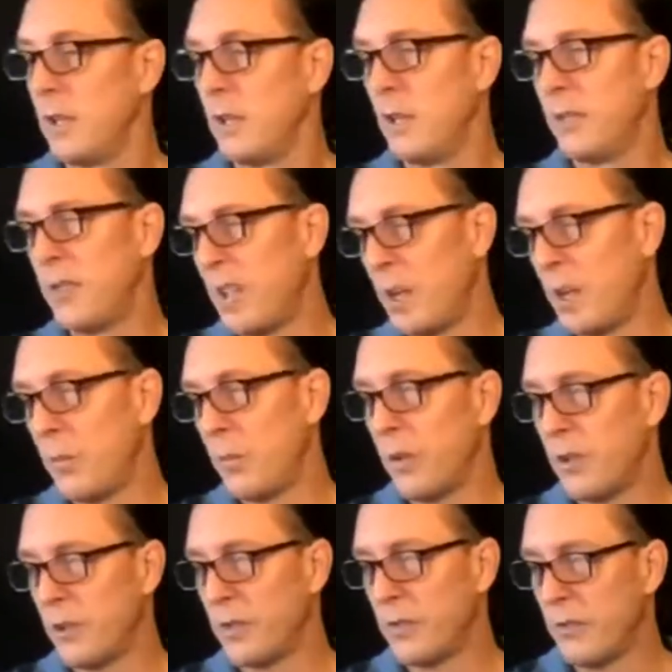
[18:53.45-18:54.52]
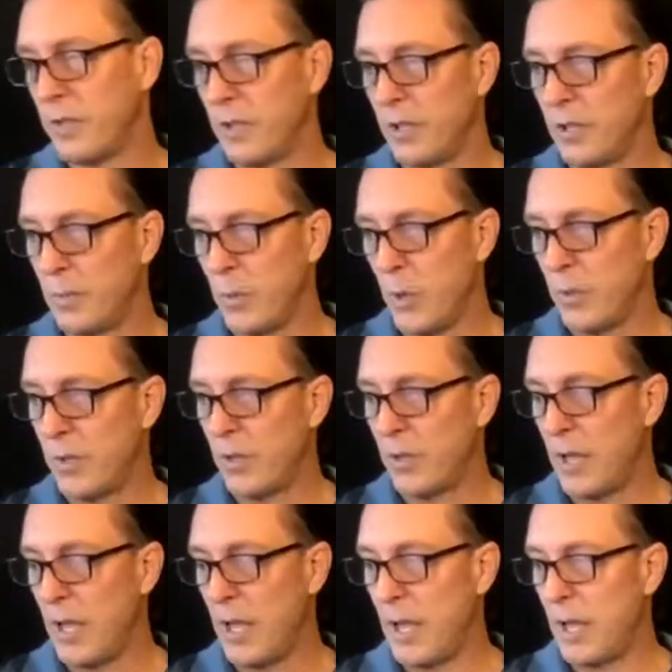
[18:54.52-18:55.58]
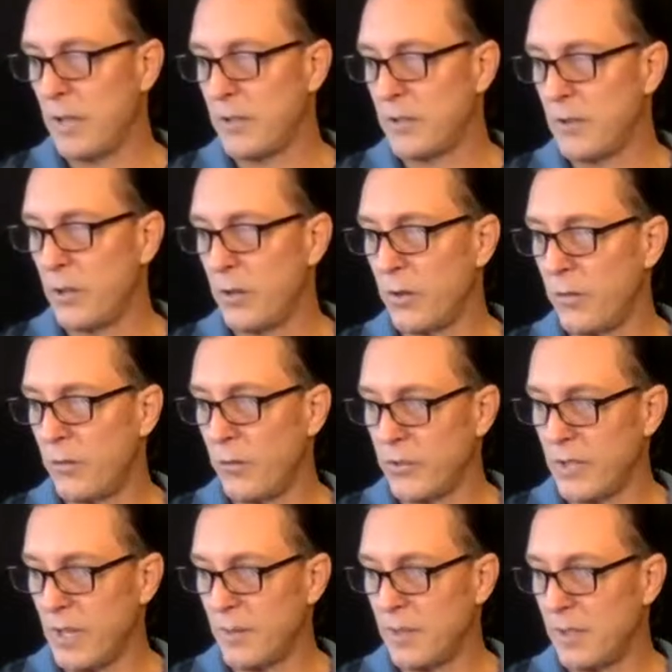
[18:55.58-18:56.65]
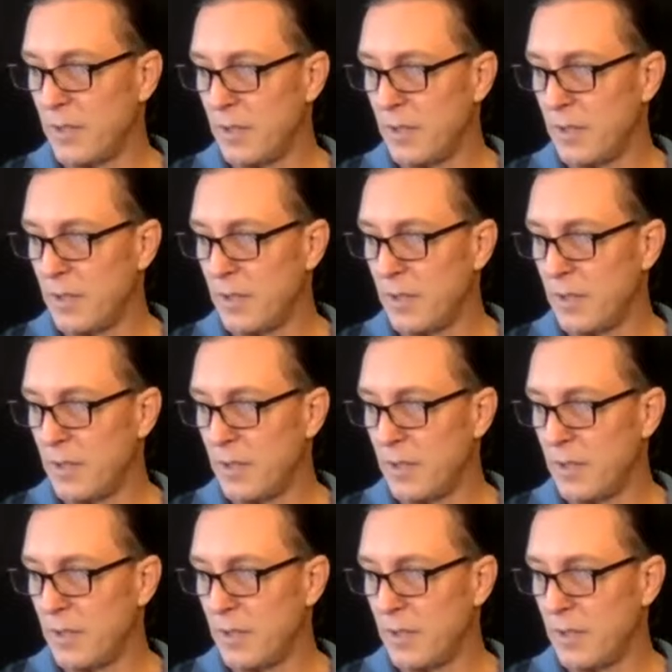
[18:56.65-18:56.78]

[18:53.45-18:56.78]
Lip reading: If not, I'll put it on the screen here in a moment. And so the full step,